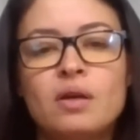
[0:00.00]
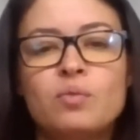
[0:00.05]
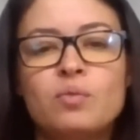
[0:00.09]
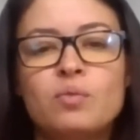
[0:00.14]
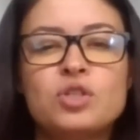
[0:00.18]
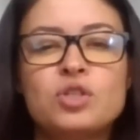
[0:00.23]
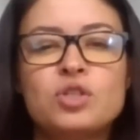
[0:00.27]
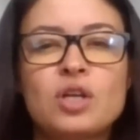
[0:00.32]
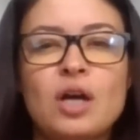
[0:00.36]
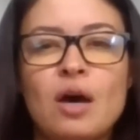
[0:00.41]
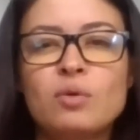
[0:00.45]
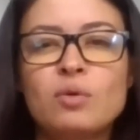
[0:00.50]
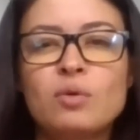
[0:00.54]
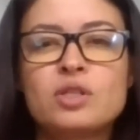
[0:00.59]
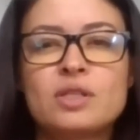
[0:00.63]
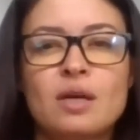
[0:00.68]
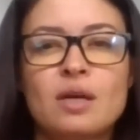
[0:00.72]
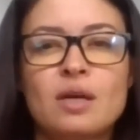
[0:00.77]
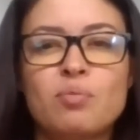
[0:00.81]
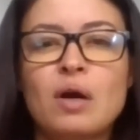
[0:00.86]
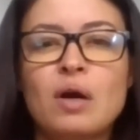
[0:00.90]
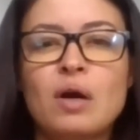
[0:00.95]
which I would
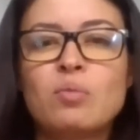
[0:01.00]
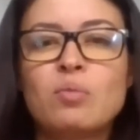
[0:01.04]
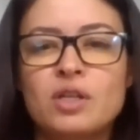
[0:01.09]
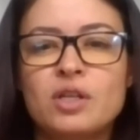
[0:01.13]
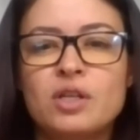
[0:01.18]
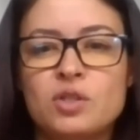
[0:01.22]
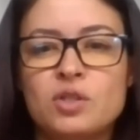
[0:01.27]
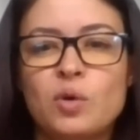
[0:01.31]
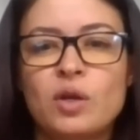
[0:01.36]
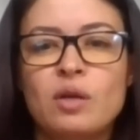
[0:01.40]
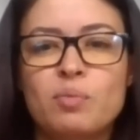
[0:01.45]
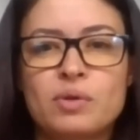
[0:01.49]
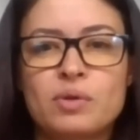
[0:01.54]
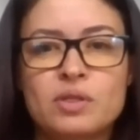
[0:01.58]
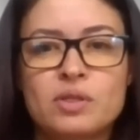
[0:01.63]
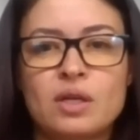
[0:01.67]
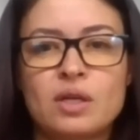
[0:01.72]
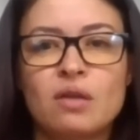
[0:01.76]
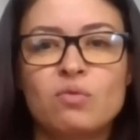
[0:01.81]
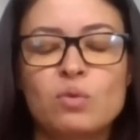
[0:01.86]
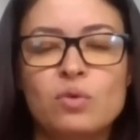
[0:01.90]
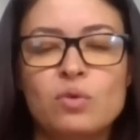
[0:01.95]
say probably
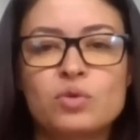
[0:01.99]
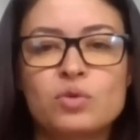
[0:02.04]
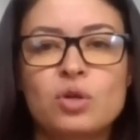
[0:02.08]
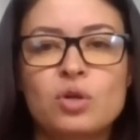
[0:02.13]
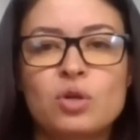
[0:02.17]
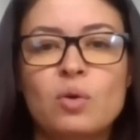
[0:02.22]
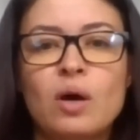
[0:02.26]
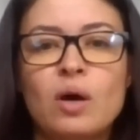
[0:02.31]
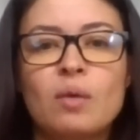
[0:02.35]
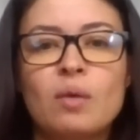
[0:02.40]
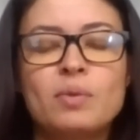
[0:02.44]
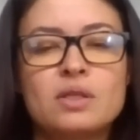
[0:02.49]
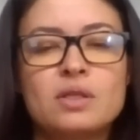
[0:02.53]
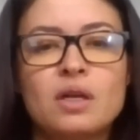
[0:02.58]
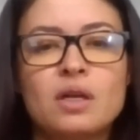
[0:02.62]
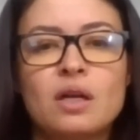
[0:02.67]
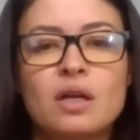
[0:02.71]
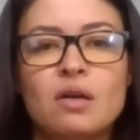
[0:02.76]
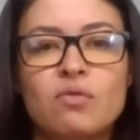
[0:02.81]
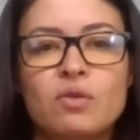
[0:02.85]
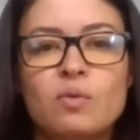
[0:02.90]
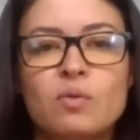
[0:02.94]
20% won't show up. It's
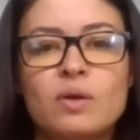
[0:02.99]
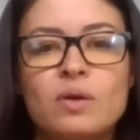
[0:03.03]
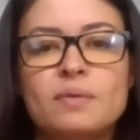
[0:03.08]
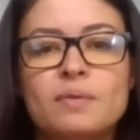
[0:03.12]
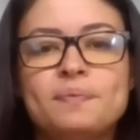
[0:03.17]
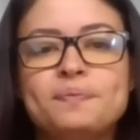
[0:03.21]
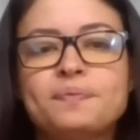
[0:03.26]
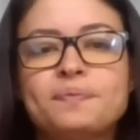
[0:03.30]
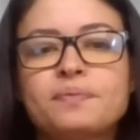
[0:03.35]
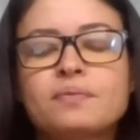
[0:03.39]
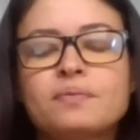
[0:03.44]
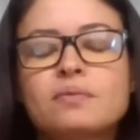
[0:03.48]
not everyone.